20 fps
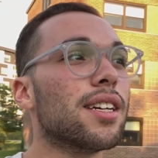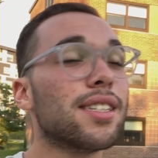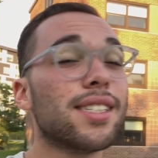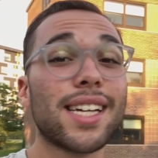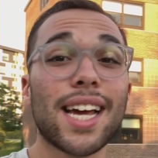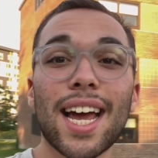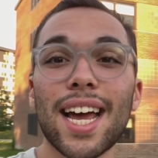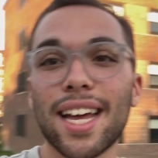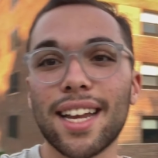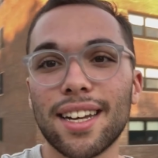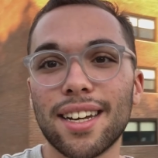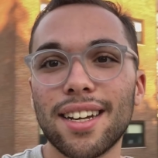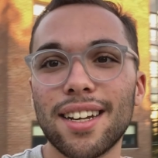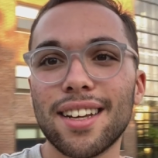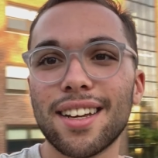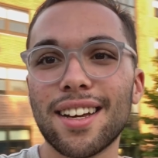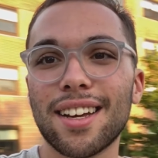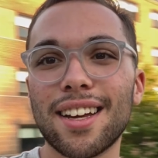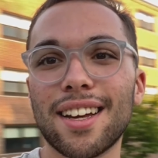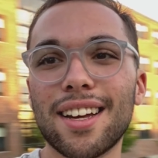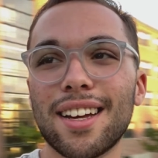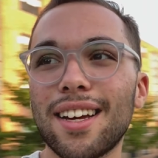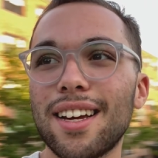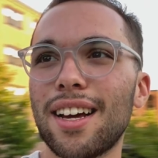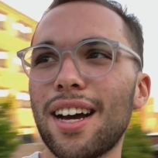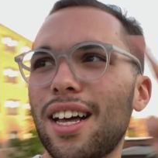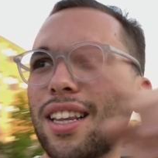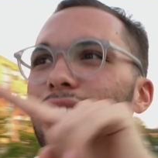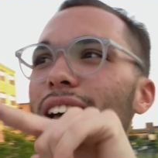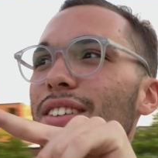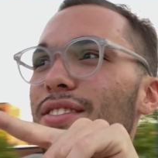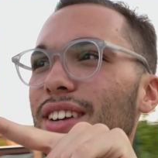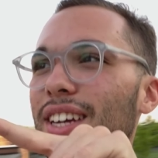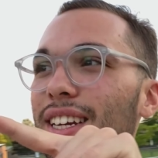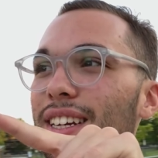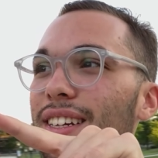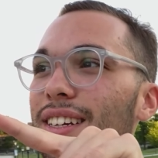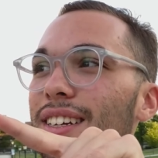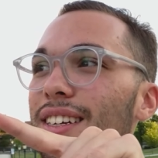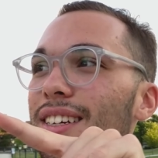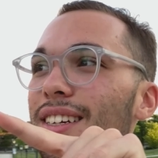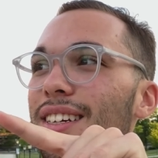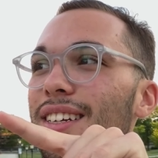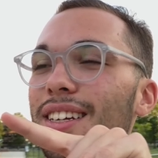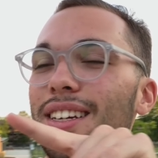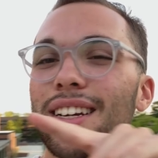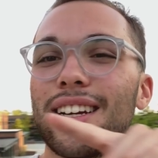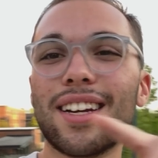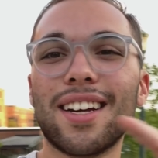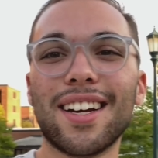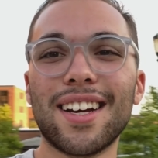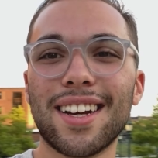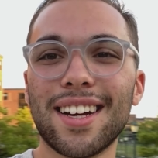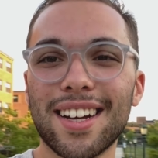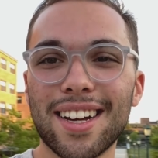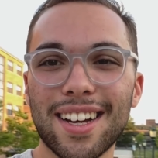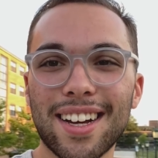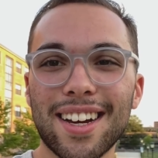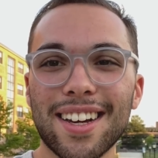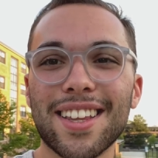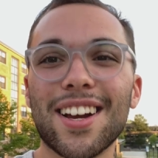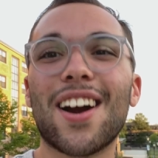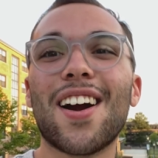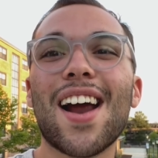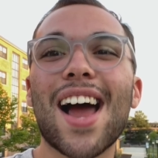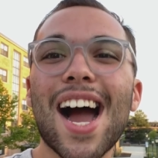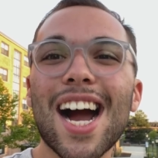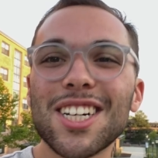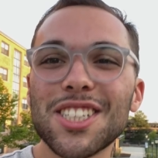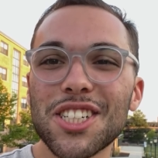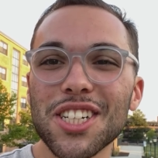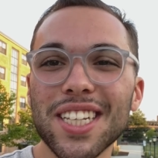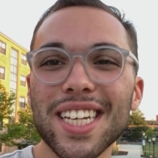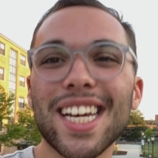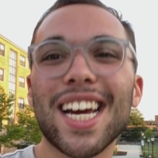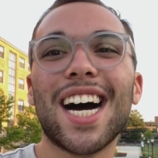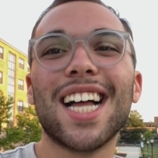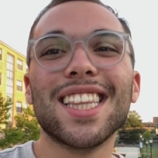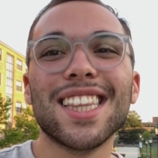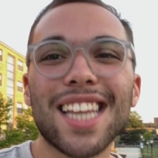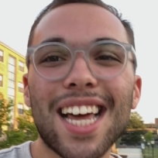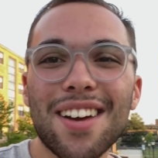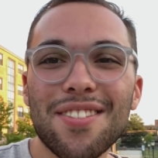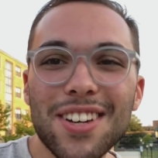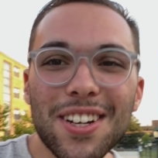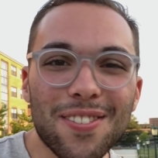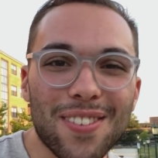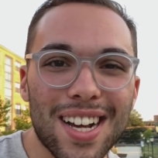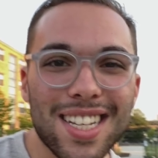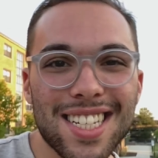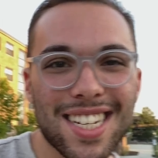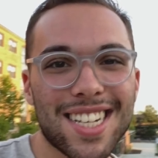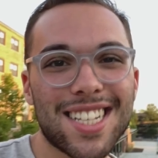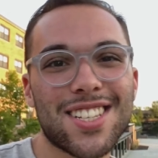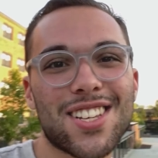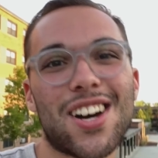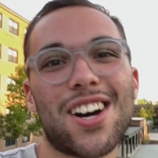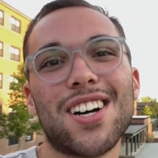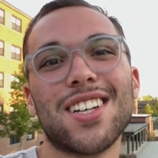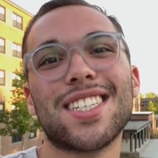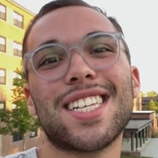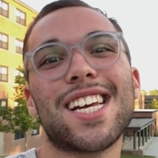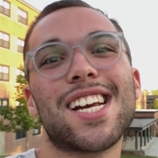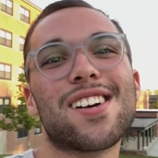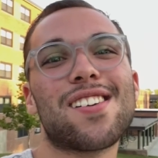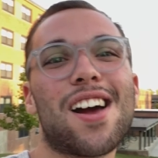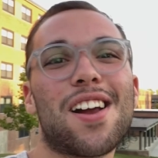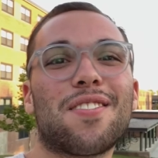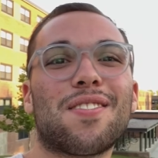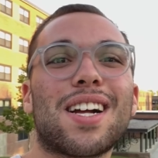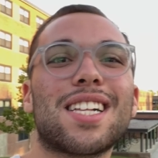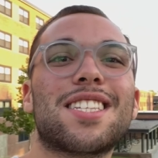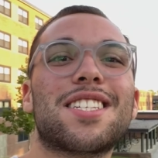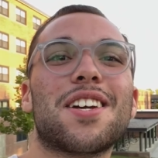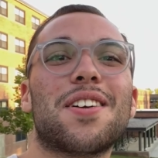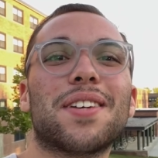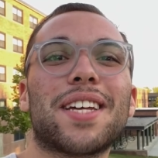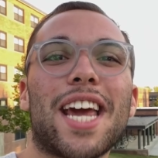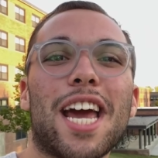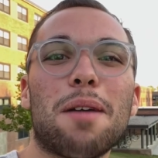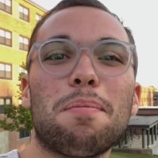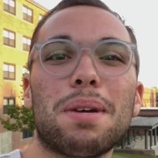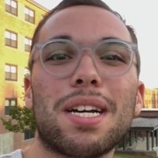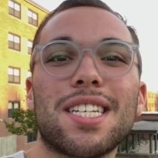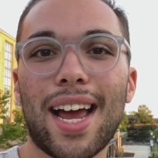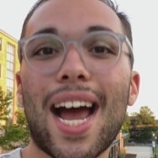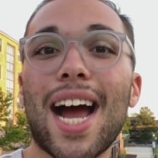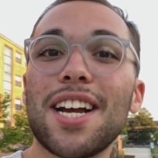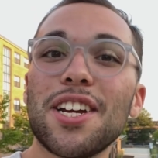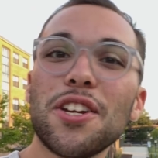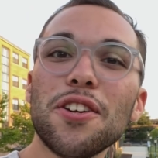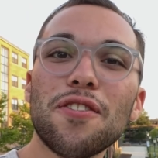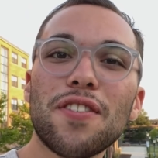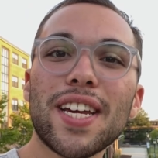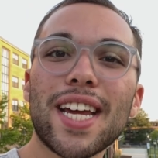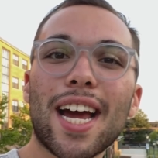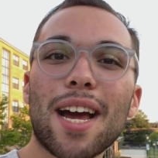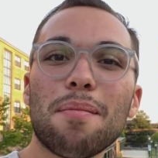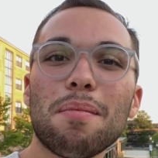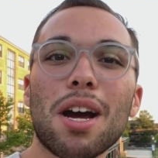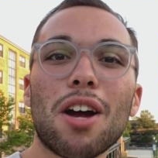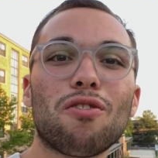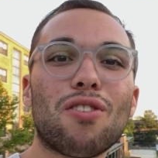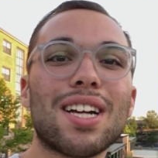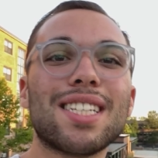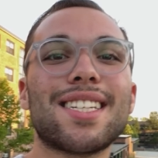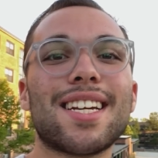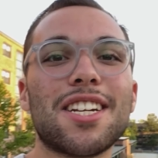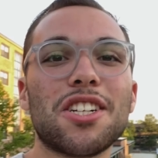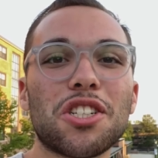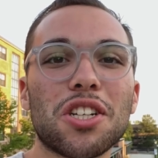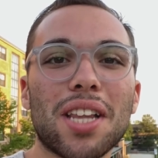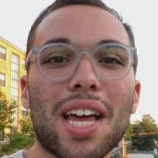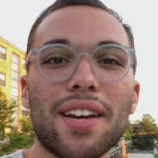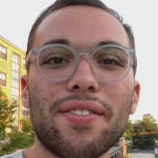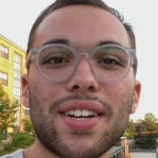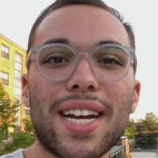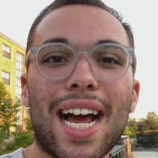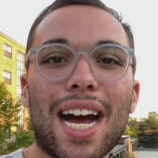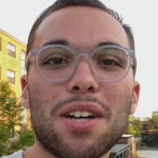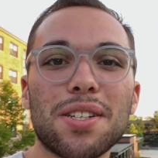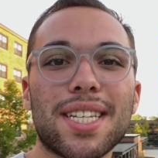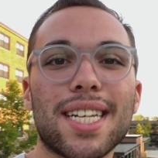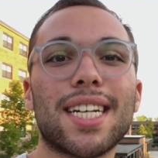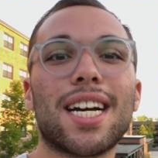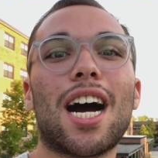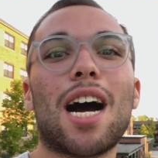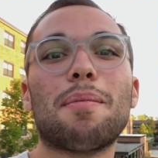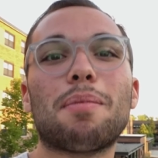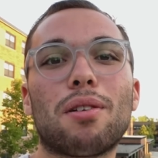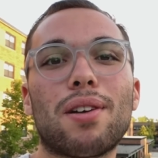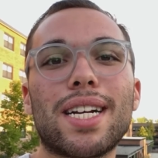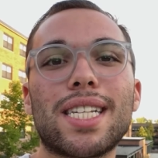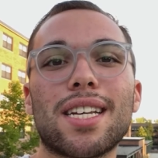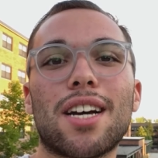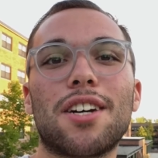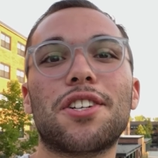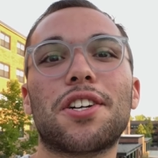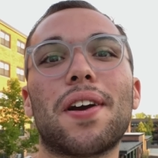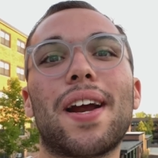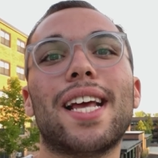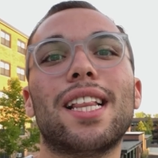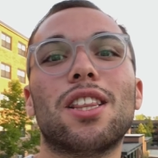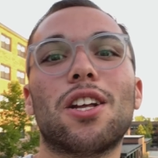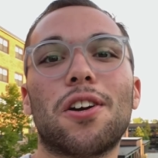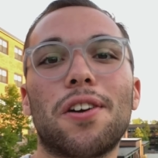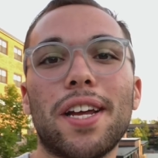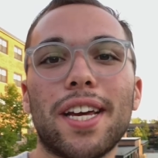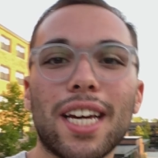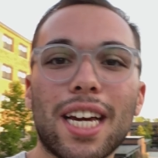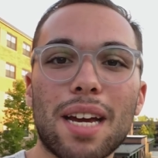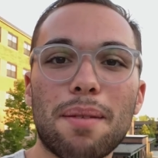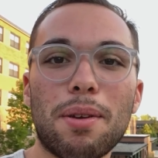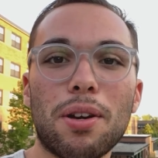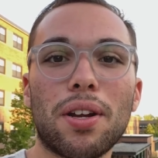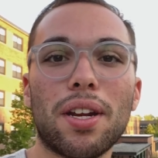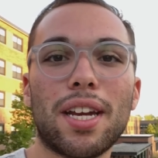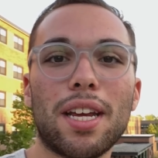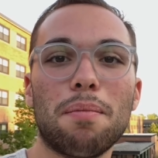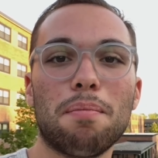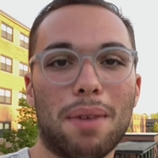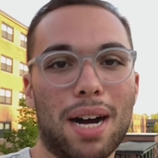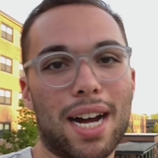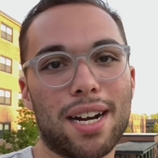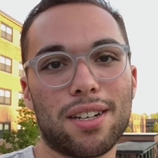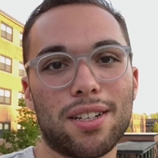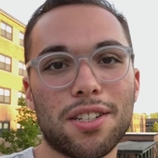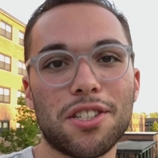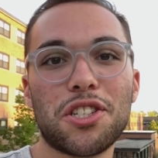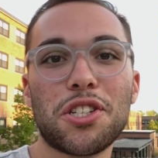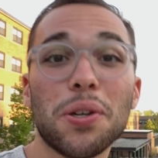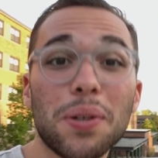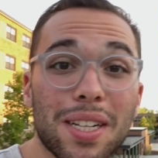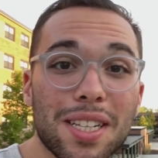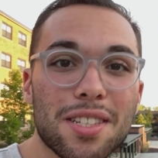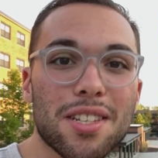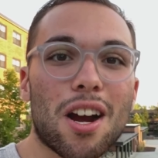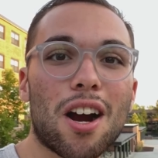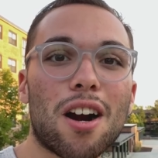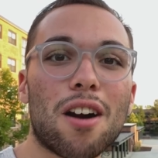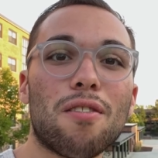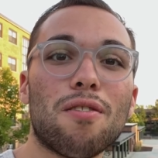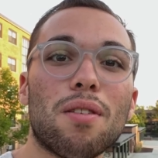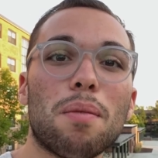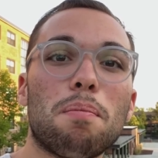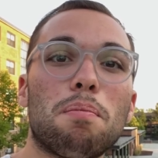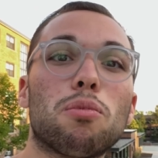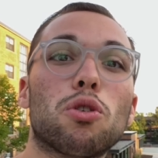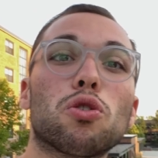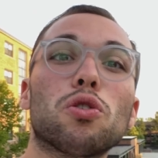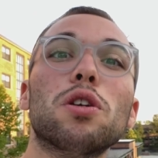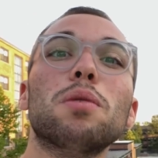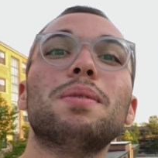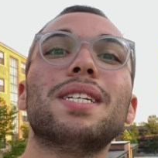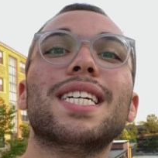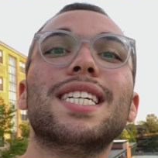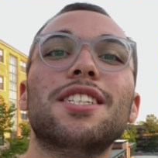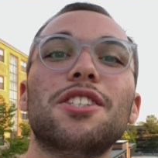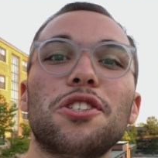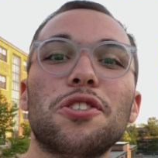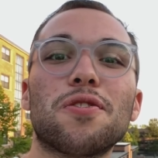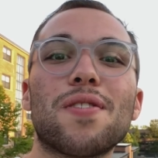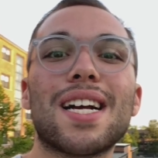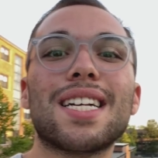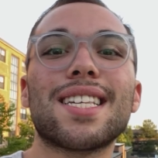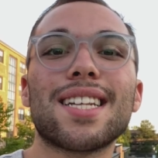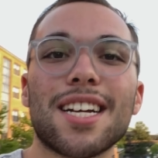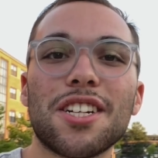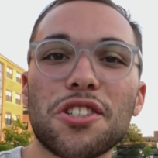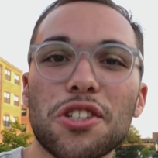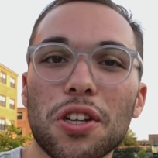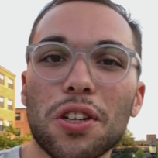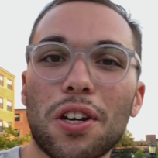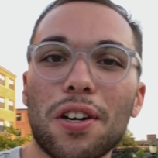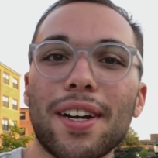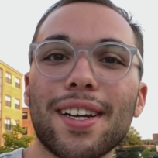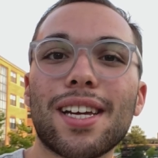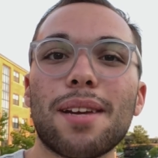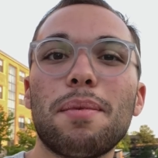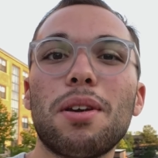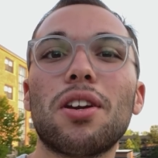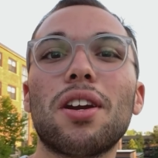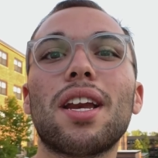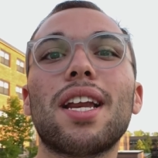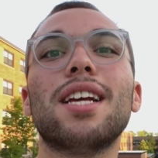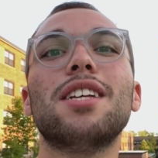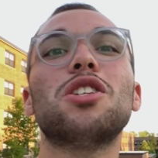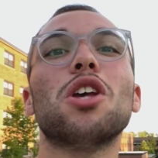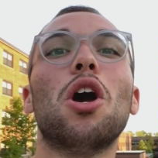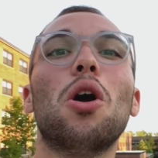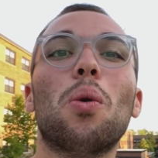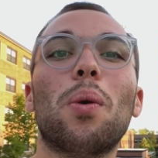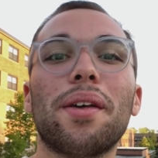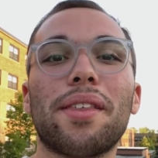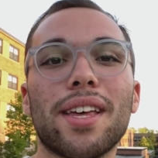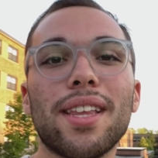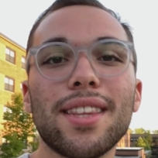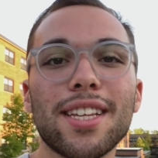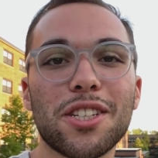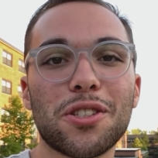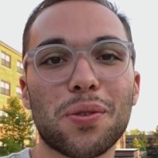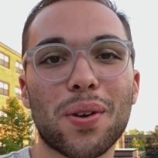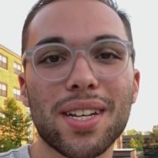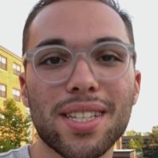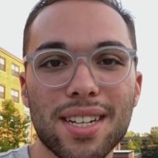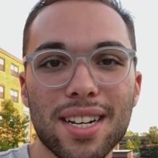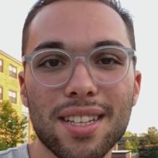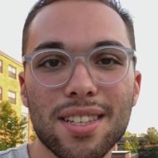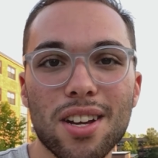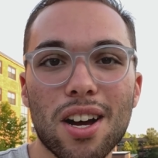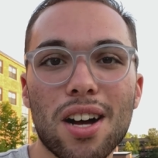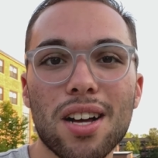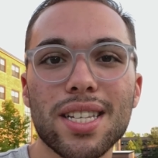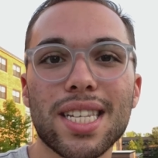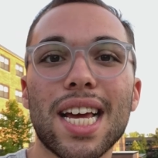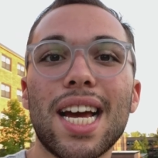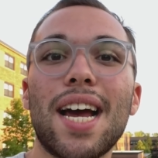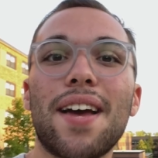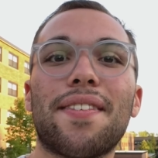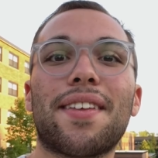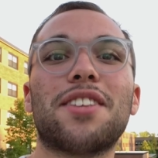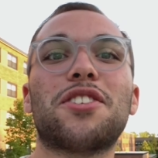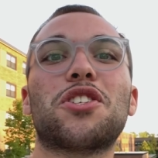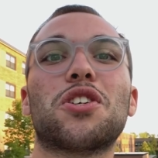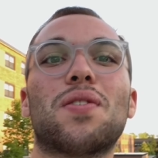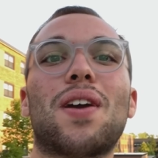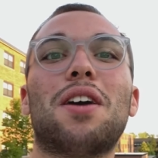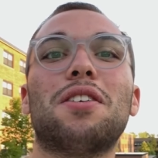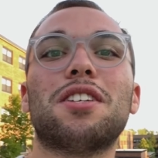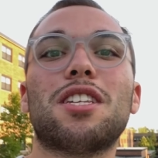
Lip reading: 10, 11. There are actually 11 residence halls here on Redstone campus. At UVM, residential life and housing operates under a learning community model. Students are grouped into residential learning communities within these residence halls that surround a